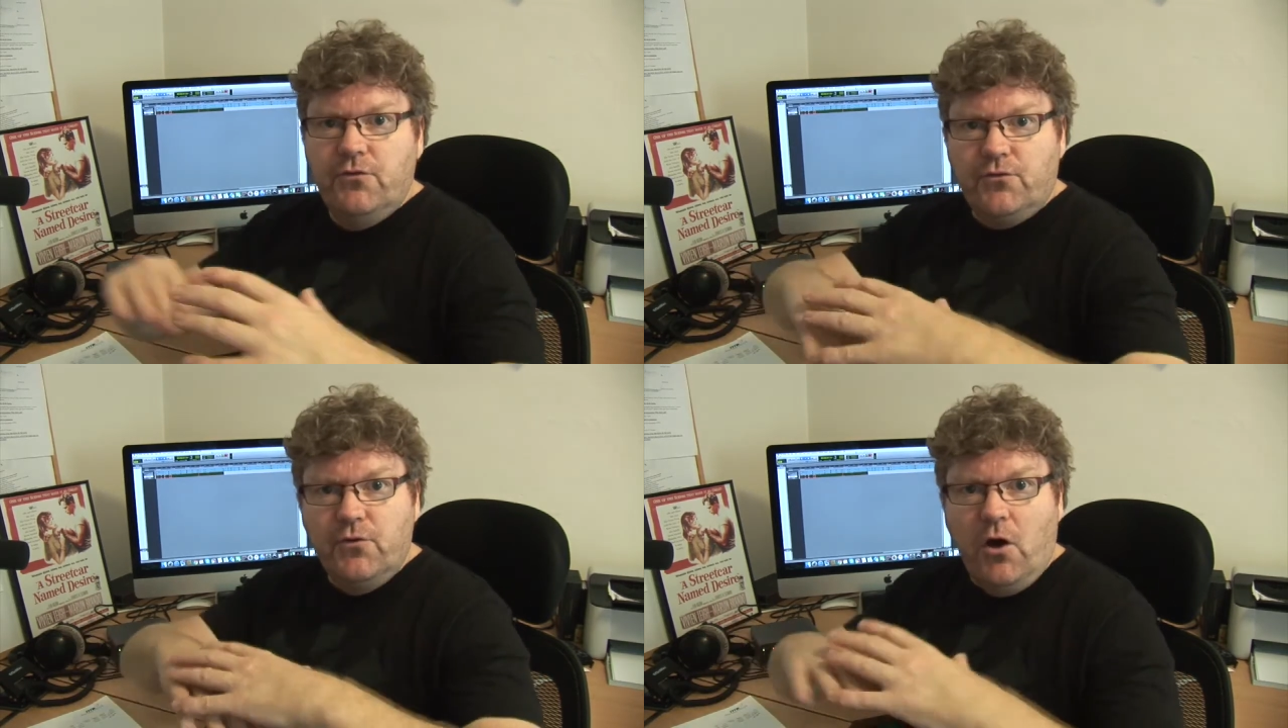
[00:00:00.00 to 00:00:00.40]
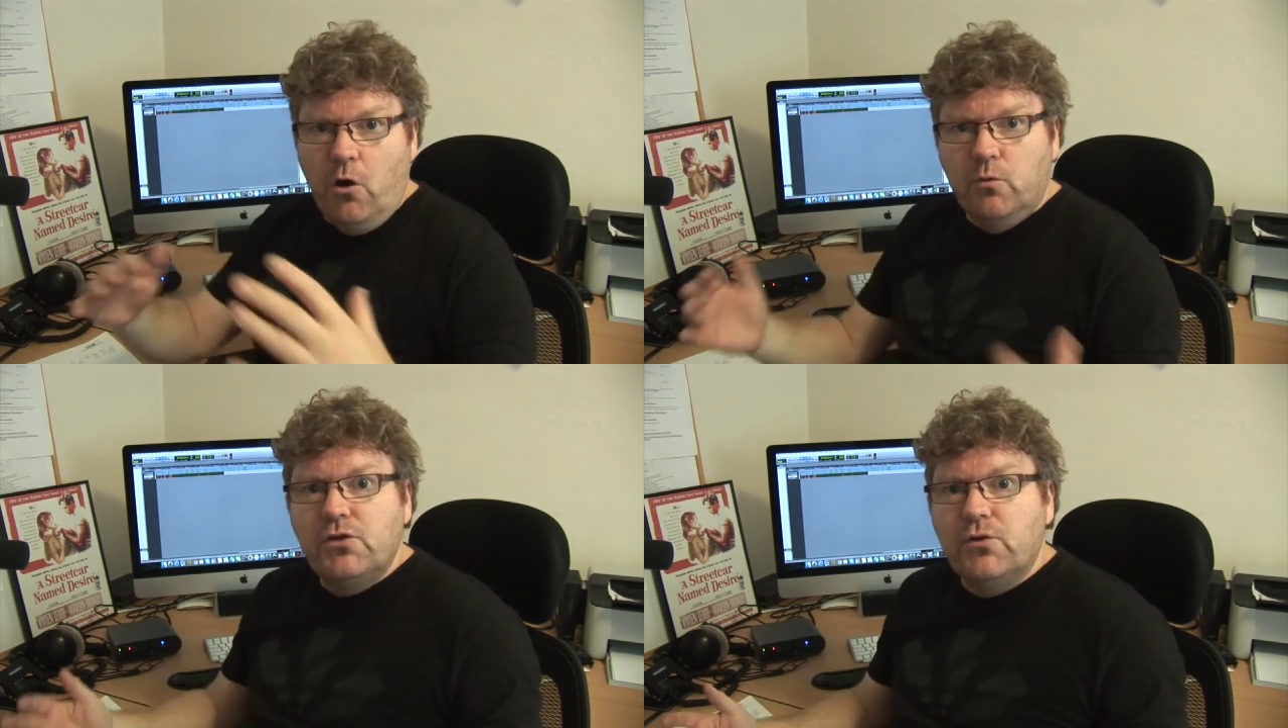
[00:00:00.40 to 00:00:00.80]
through the
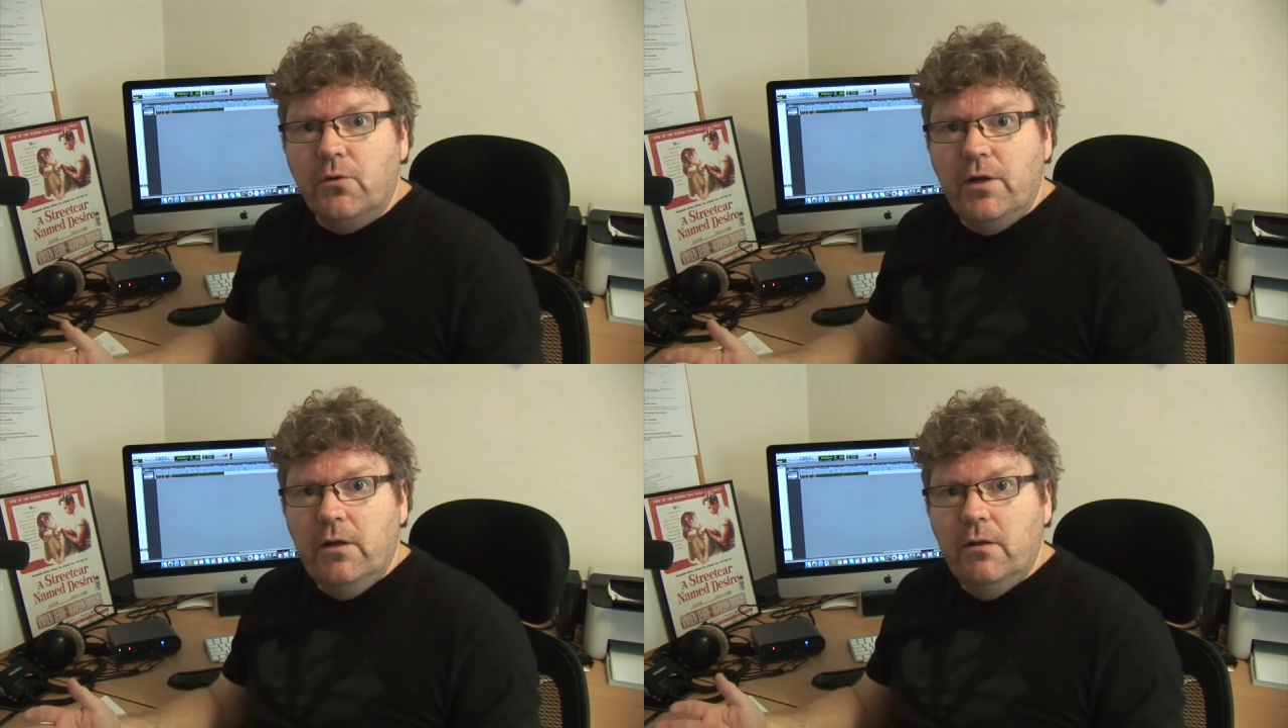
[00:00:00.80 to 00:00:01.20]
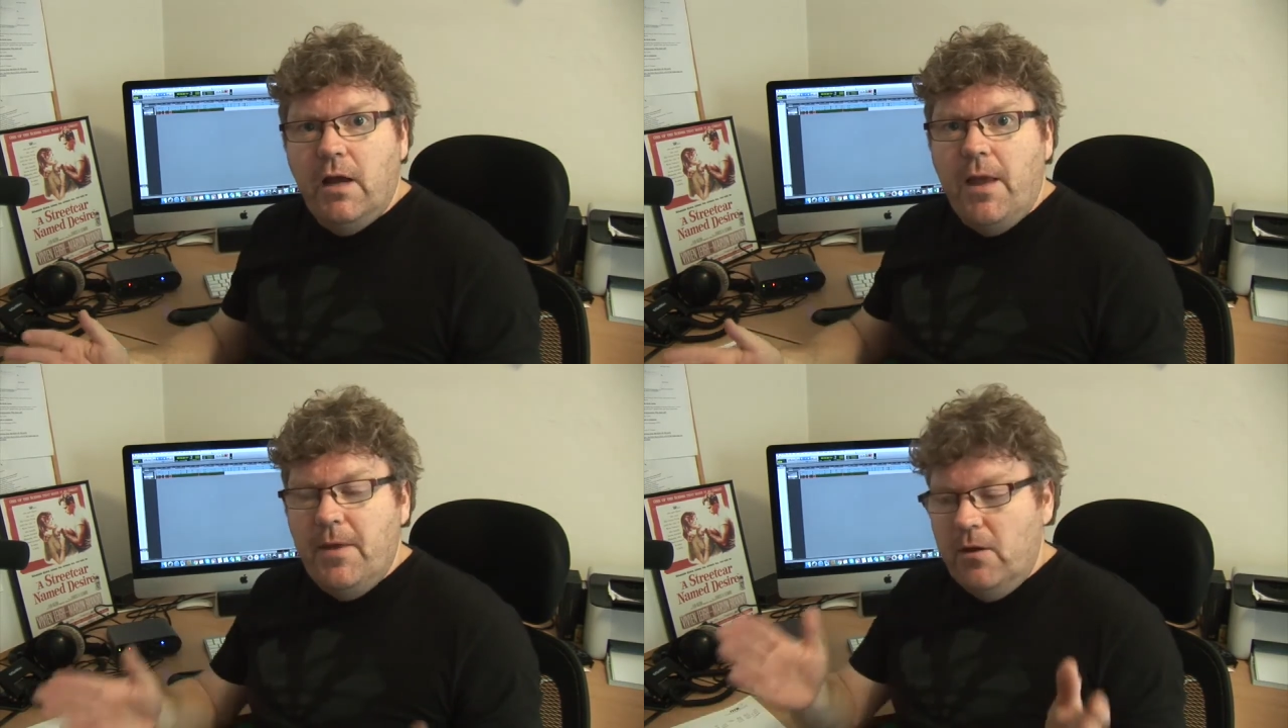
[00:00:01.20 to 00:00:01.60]
whole story?
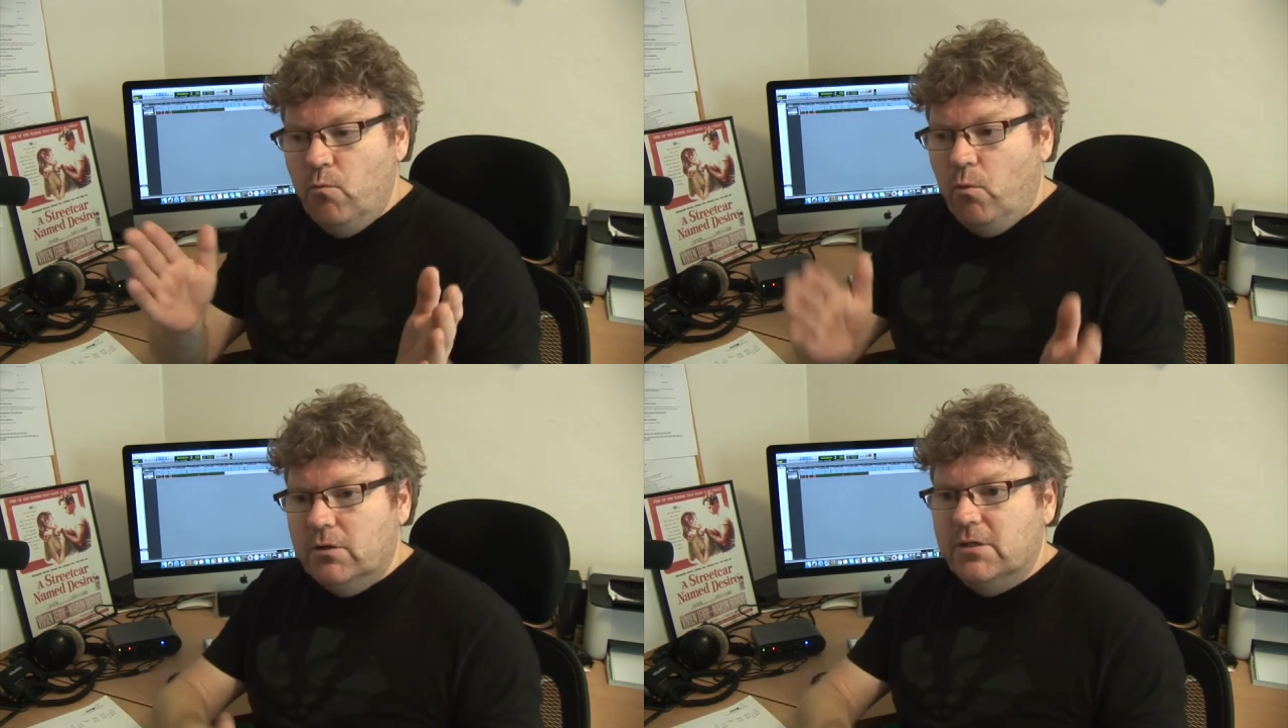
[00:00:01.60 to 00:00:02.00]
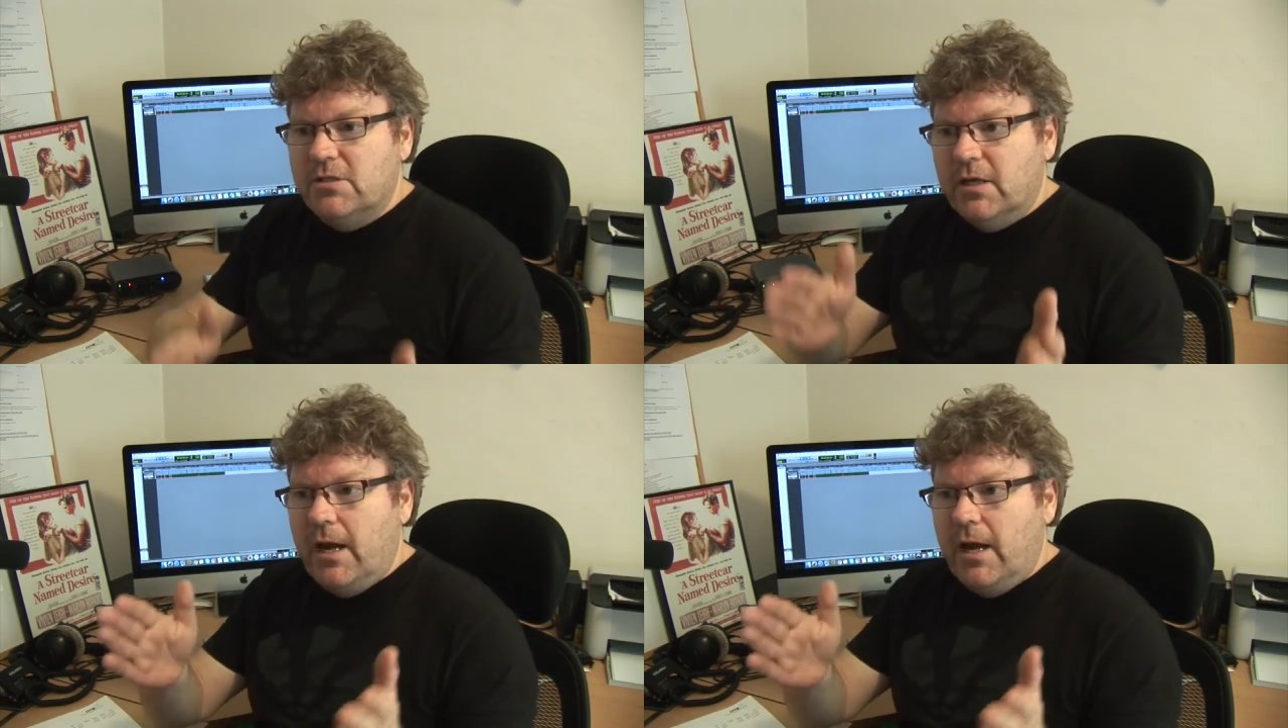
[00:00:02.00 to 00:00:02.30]
And then what does